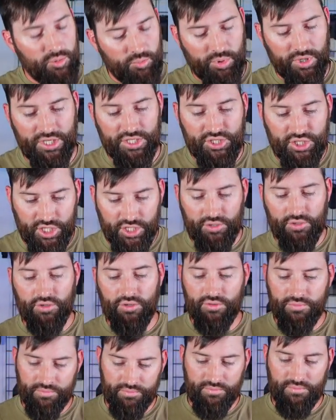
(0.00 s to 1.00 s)
But in
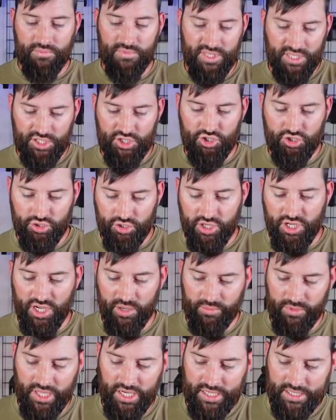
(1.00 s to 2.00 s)
general, these should
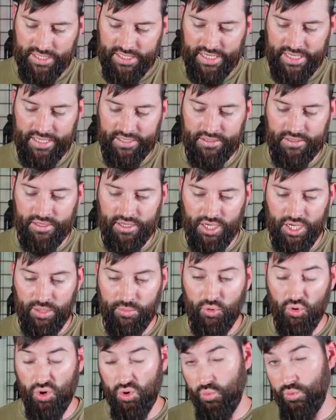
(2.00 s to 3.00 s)
come Loctited
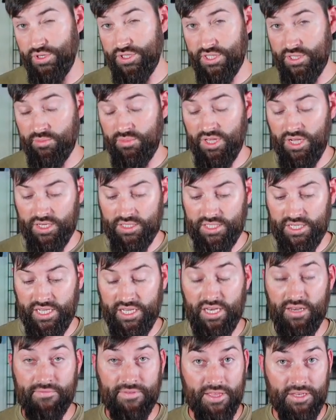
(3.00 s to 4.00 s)
um, or with some
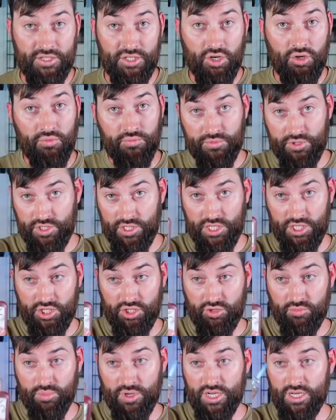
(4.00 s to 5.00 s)
Loctite. And if they don't,
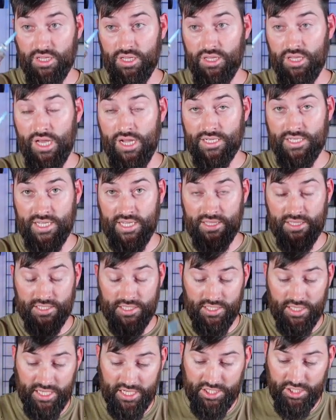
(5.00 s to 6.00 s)
get you a bottle of Loctite.
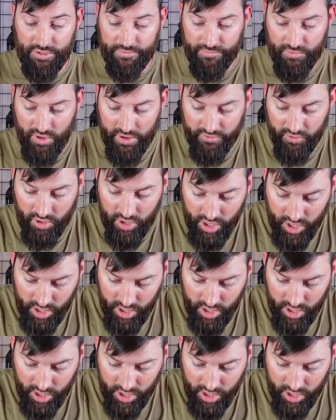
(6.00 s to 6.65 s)
This will last you forever.